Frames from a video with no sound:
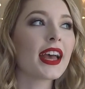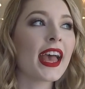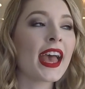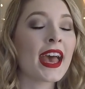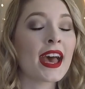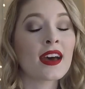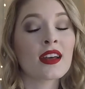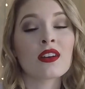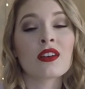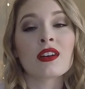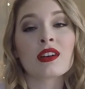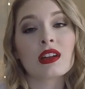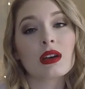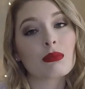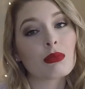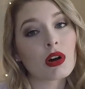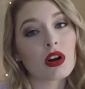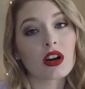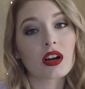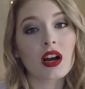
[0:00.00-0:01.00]
add on a
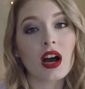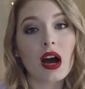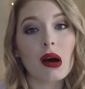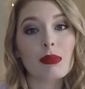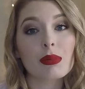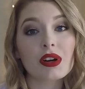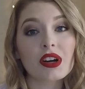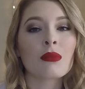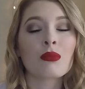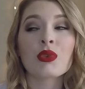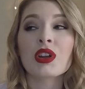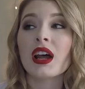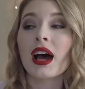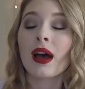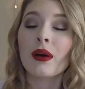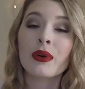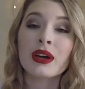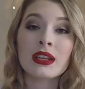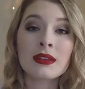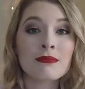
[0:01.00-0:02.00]
park hopper. When
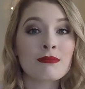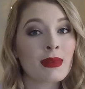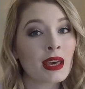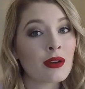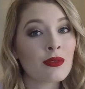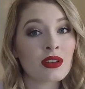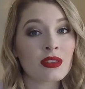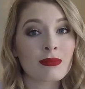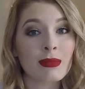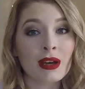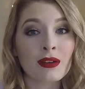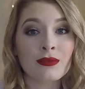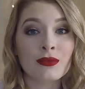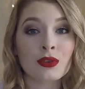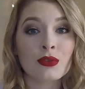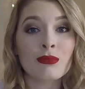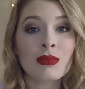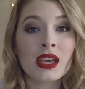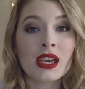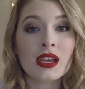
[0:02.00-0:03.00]
I went in May with my
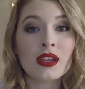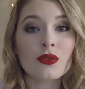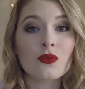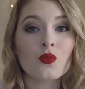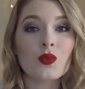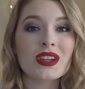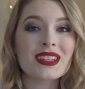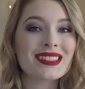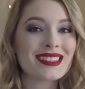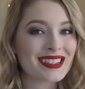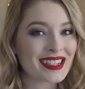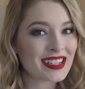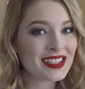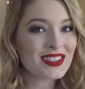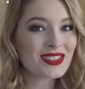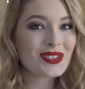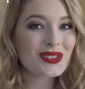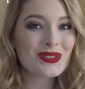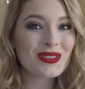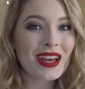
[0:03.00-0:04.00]
roommate, we
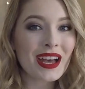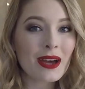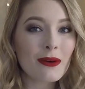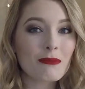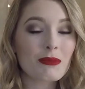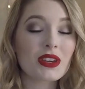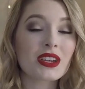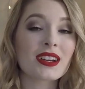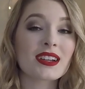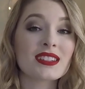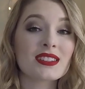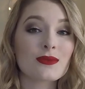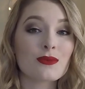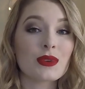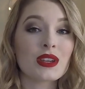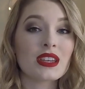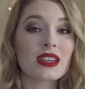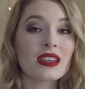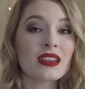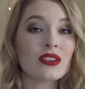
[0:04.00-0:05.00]
didn't do that because
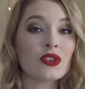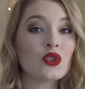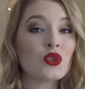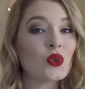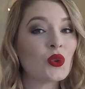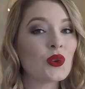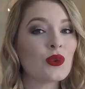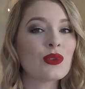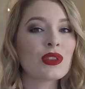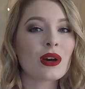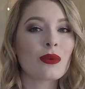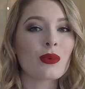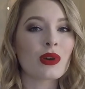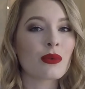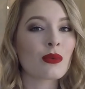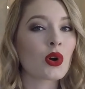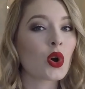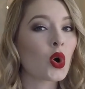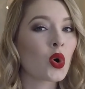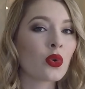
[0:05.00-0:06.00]
we knew that we
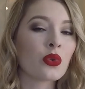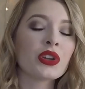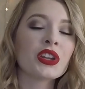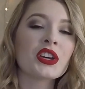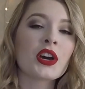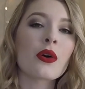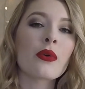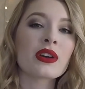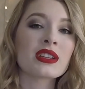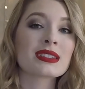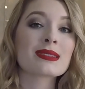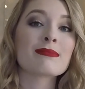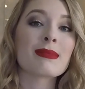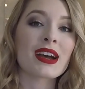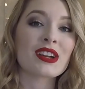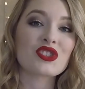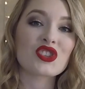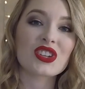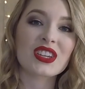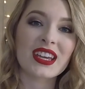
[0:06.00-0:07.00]
were only going to
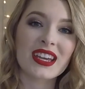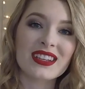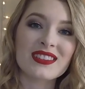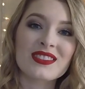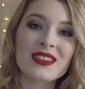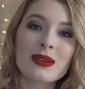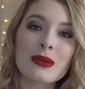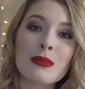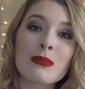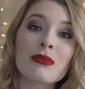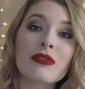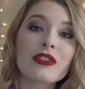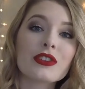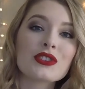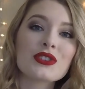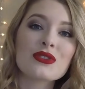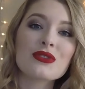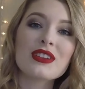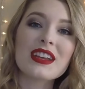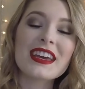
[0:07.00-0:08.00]
Magic Kingdom for
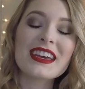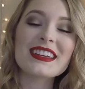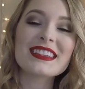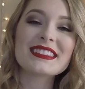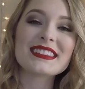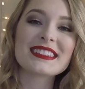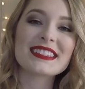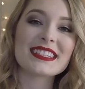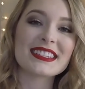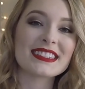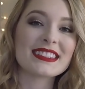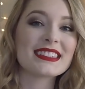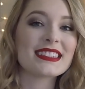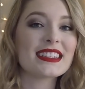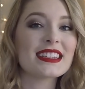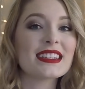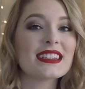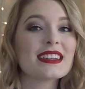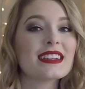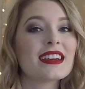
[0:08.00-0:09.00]
2 days to
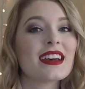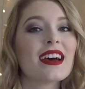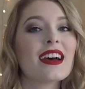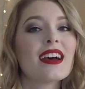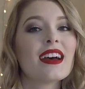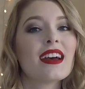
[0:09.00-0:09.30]
see